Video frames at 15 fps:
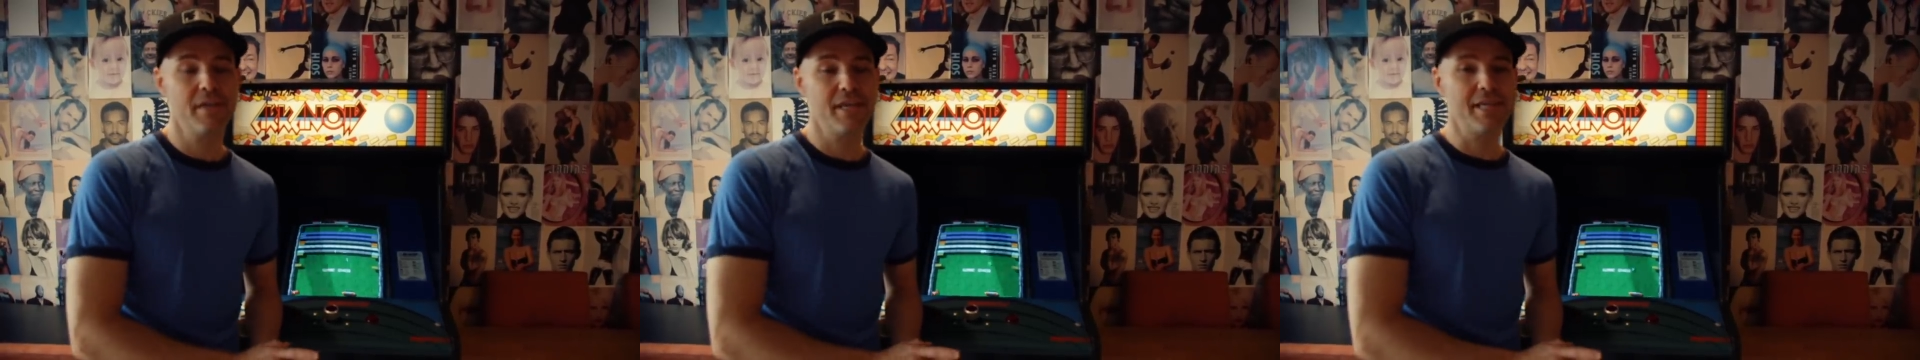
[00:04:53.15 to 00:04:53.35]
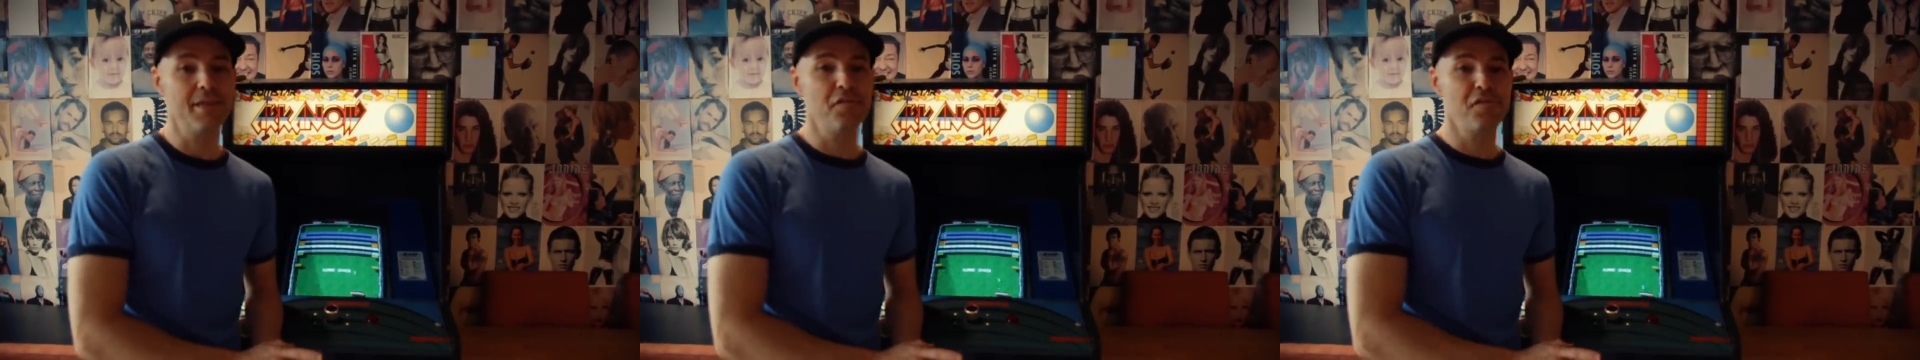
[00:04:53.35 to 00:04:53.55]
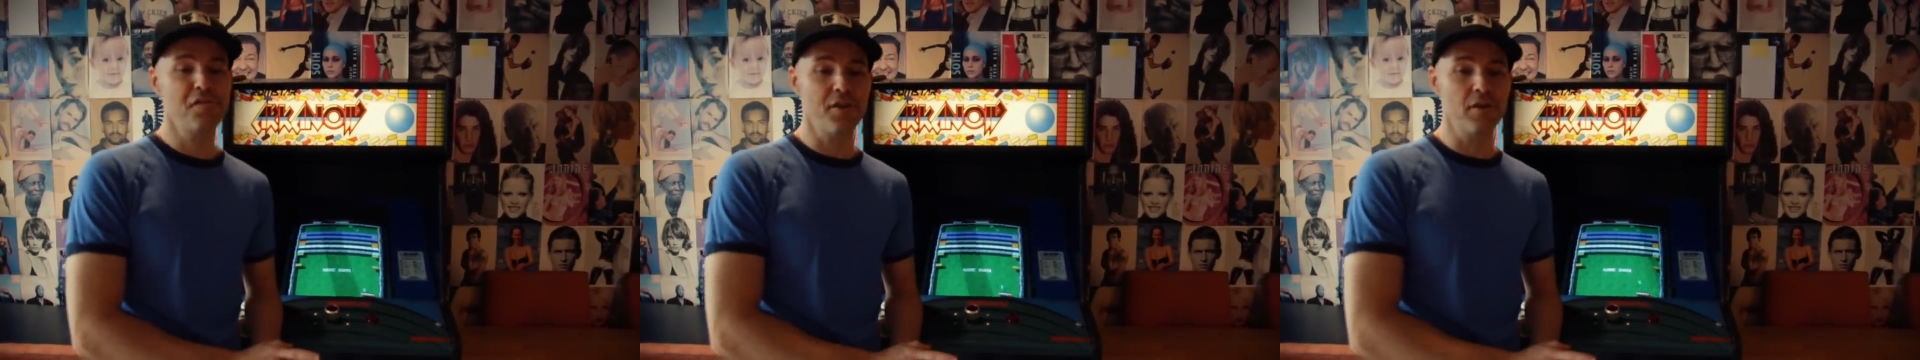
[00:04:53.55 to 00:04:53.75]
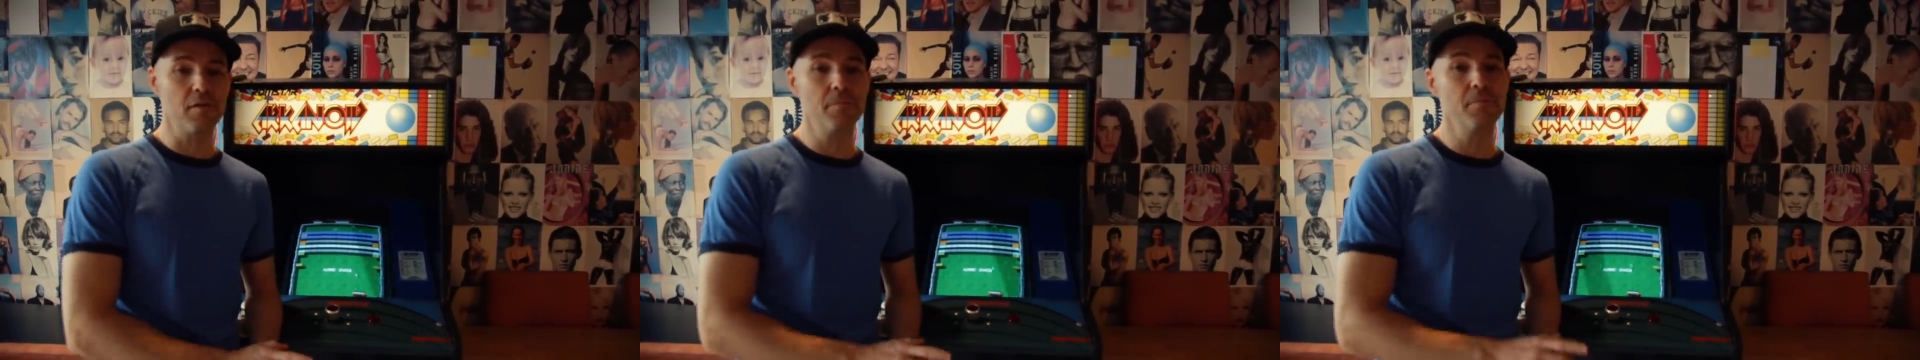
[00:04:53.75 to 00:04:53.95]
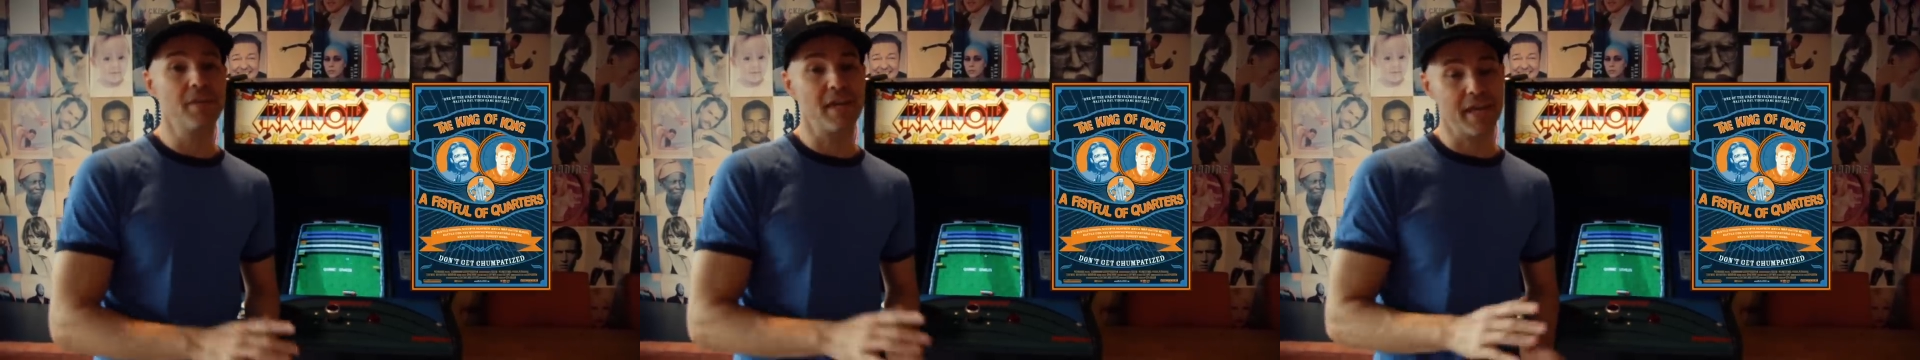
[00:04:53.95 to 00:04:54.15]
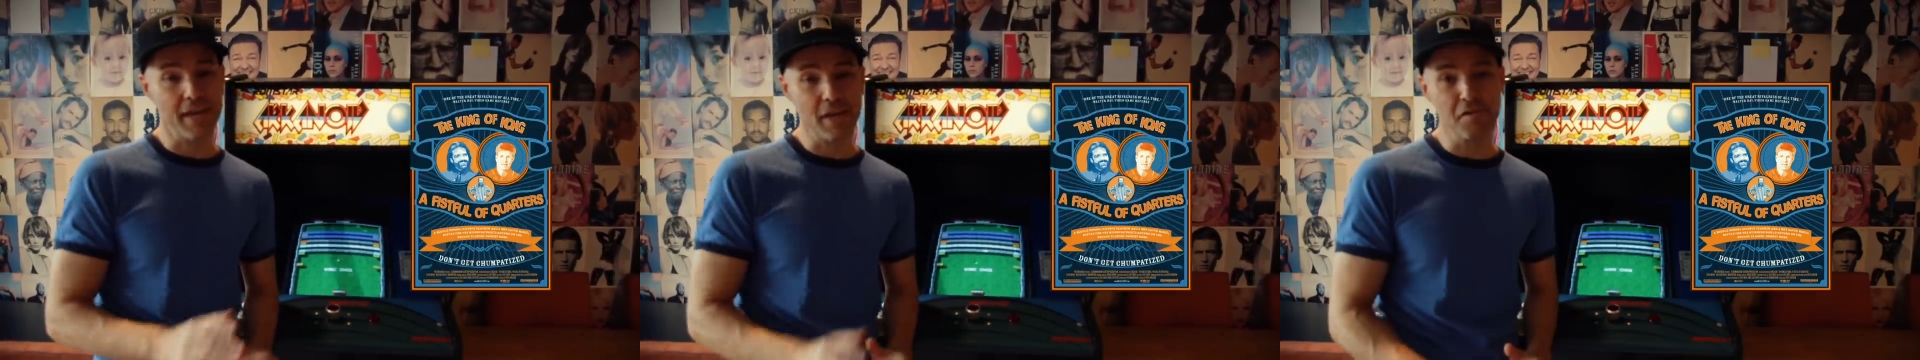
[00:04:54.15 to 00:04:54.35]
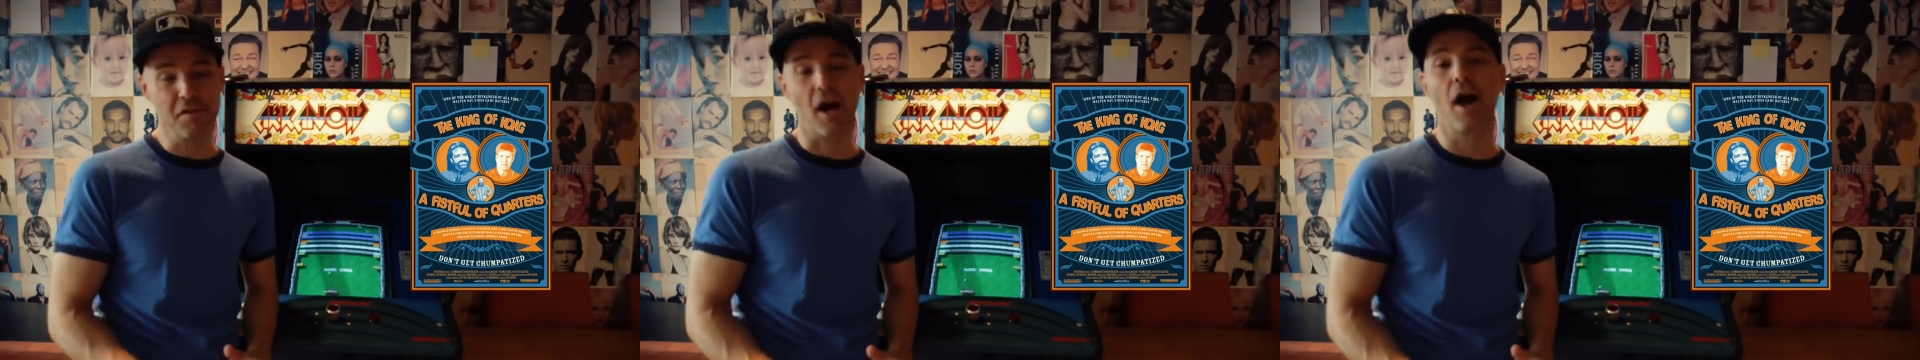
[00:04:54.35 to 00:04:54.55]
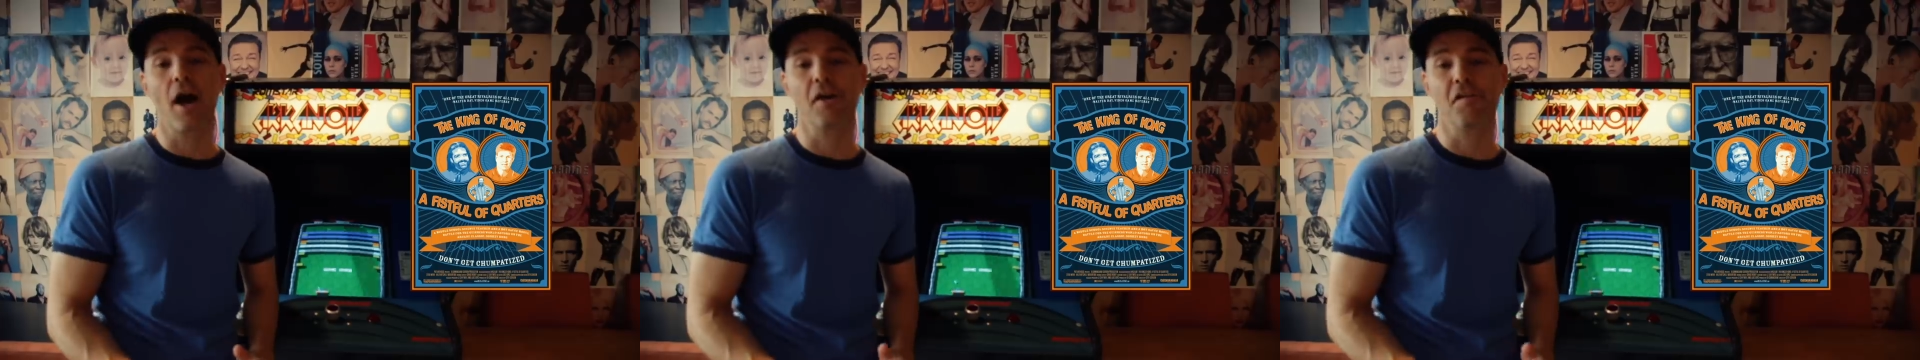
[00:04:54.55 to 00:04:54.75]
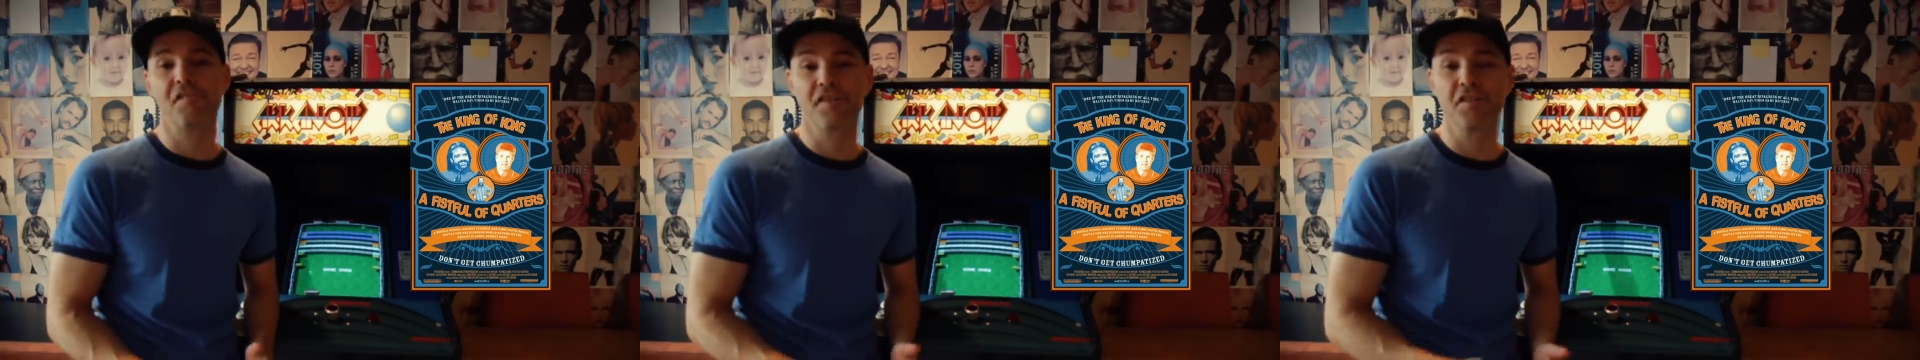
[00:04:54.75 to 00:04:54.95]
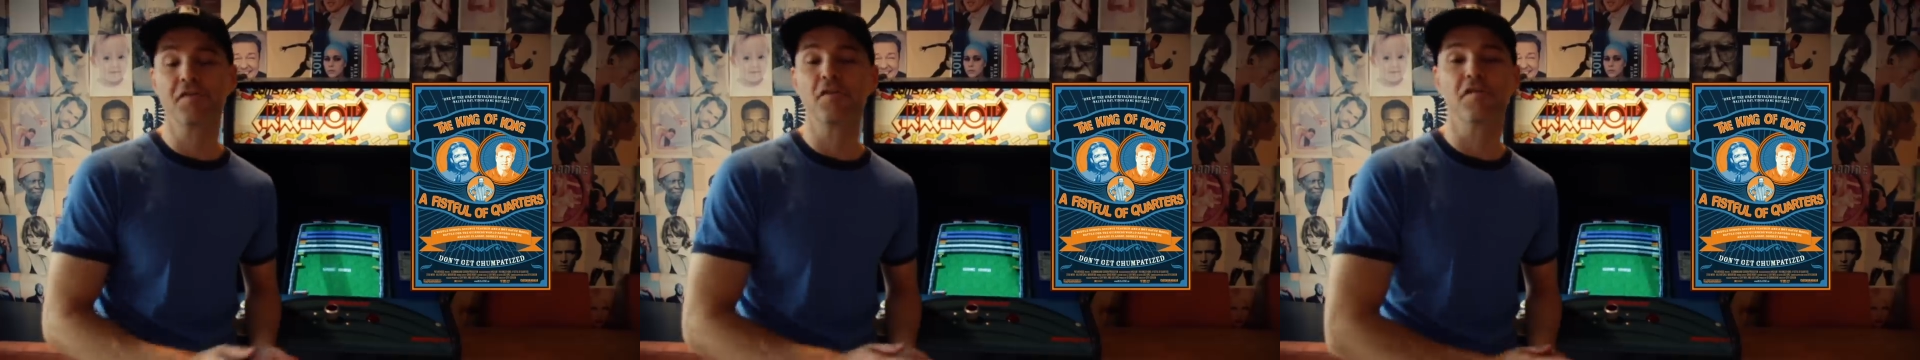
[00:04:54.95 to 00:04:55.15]
in the film The King of Kong, A
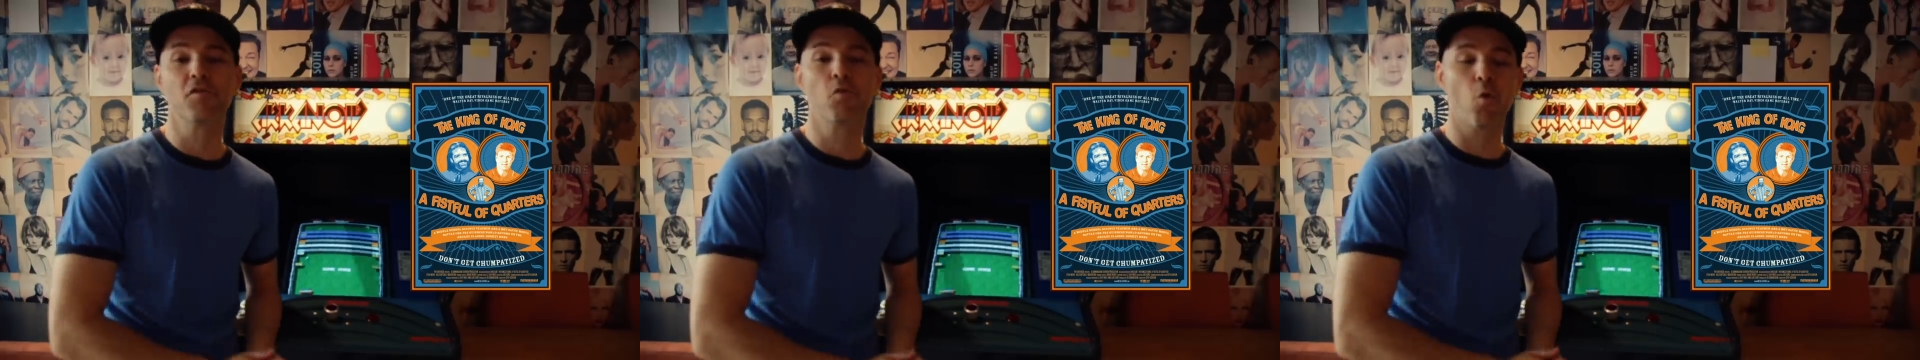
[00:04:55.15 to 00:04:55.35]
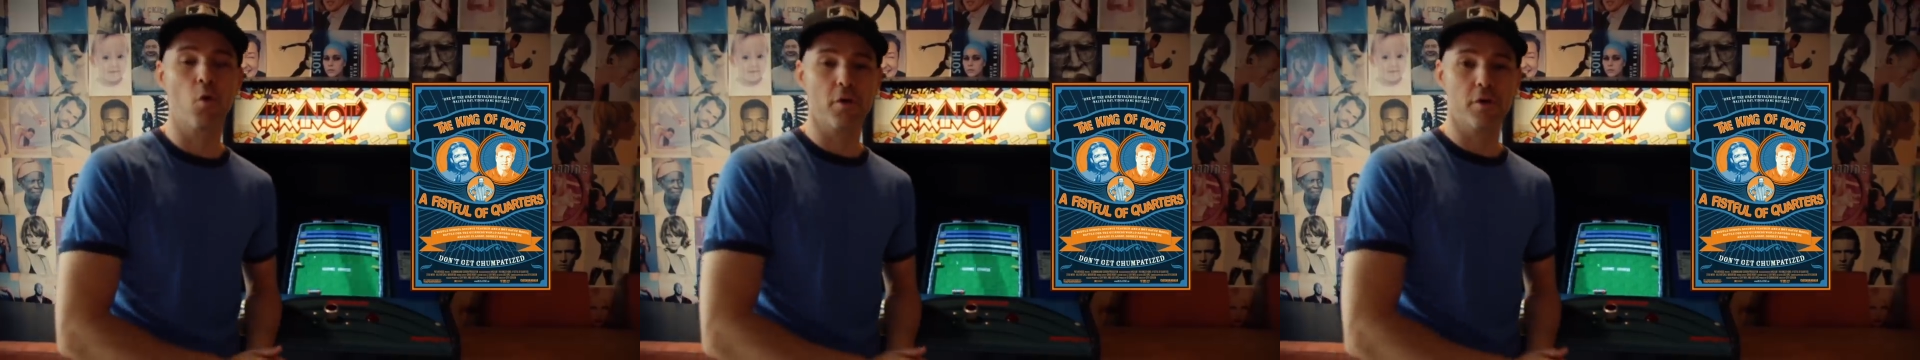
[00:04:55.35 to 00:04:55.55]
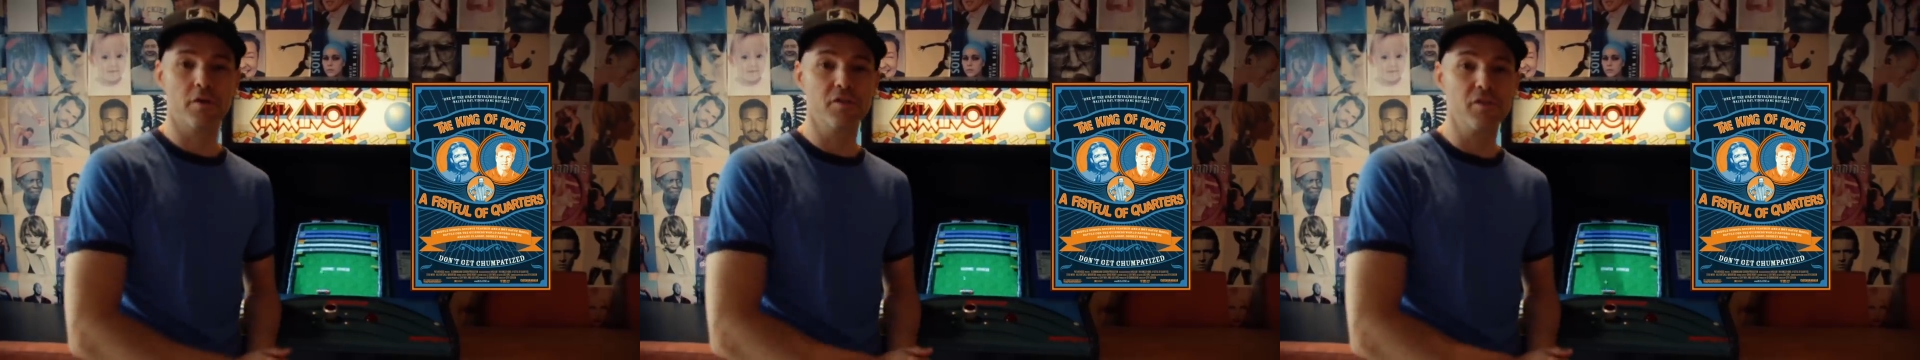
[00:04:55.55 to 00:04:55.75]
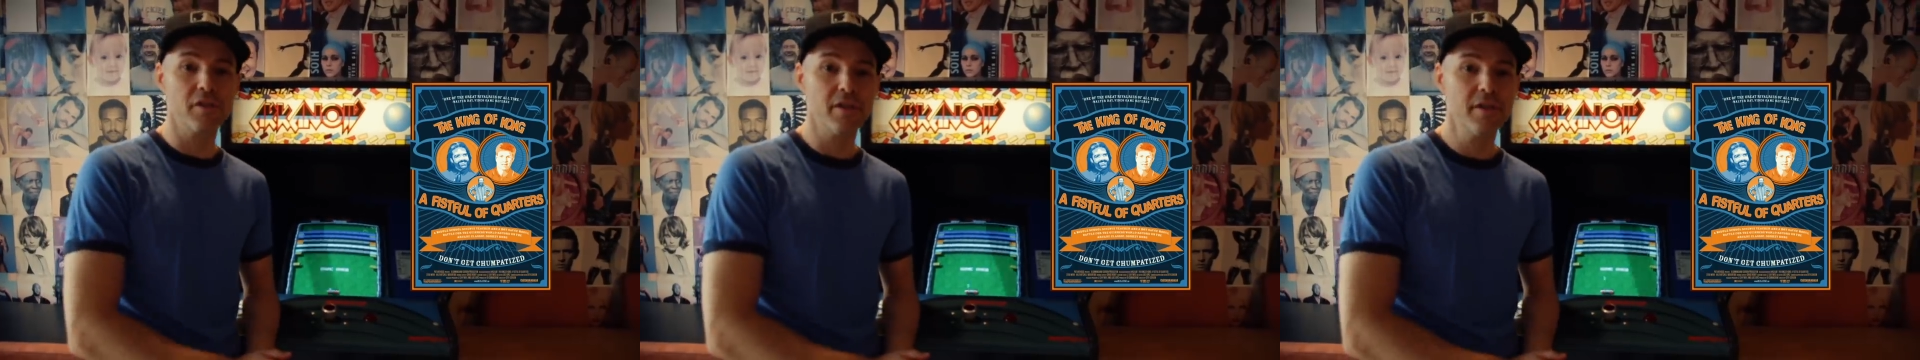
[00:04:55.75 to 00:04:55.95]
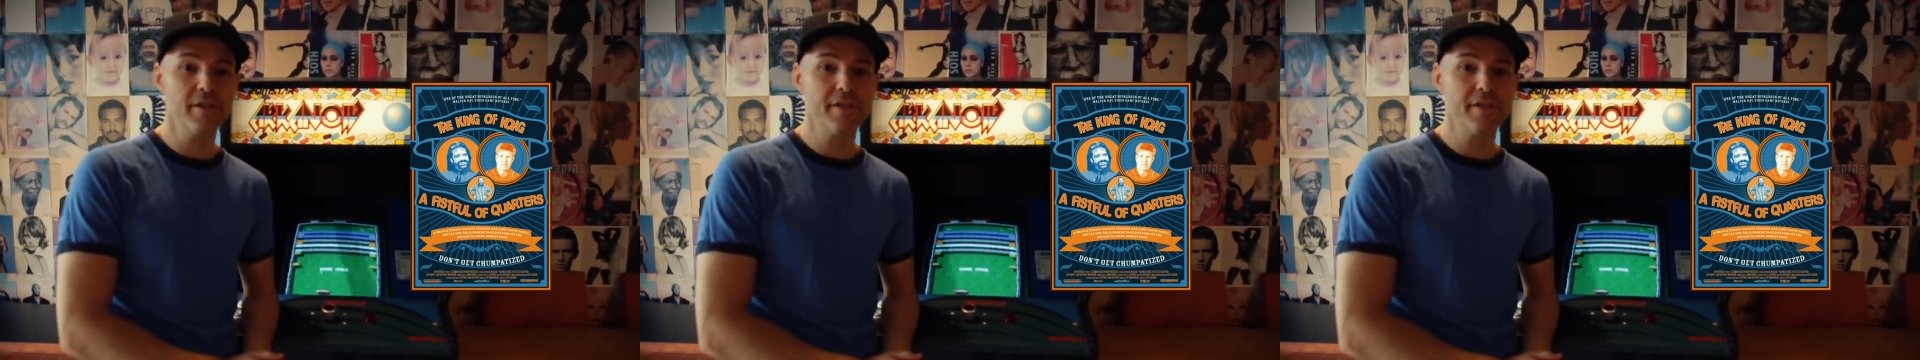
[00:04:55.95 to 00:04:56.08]
Fistful of Quarters.